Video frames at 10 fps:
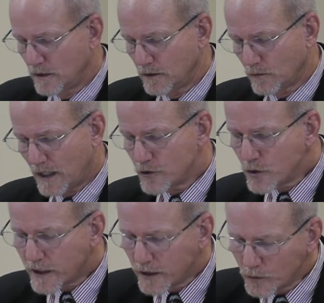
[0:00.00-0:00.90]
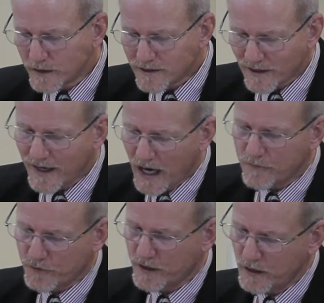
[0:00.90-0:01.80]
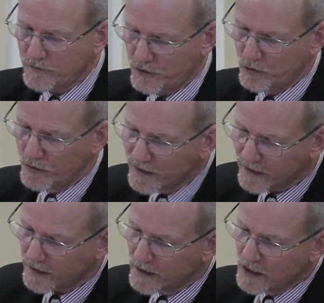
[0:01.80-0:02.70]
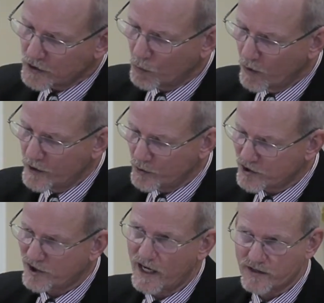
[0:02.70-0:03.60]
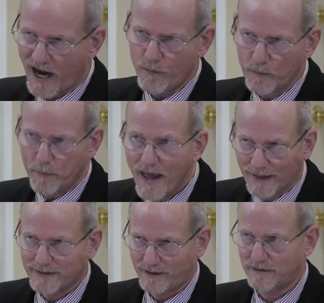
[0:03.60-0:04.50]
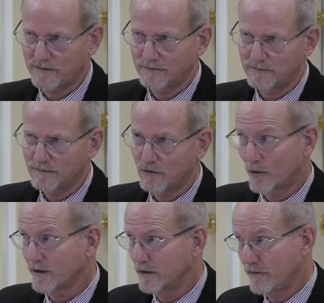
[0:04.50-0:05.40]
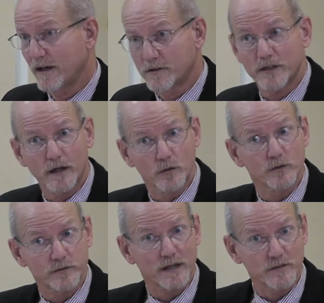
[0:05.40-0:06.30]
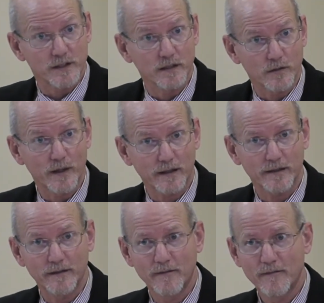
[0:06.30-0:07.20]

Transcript: Well, you can only say, I forgive you, really, to one who says, I repent. According to, if I understand Luke 17 correctly.